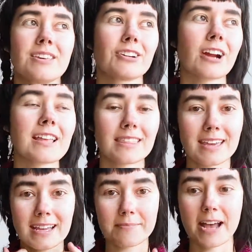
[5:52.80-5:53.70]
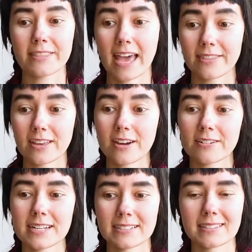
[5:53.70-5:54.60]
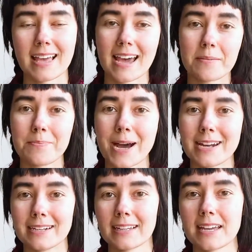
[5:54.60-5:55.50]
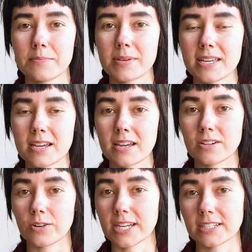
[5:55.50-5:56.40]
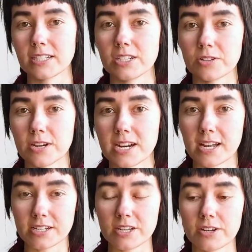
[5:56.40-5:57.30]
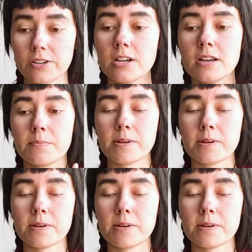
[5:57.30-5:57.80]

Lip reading: The great thing about that though is that button can be annoying to do and undo,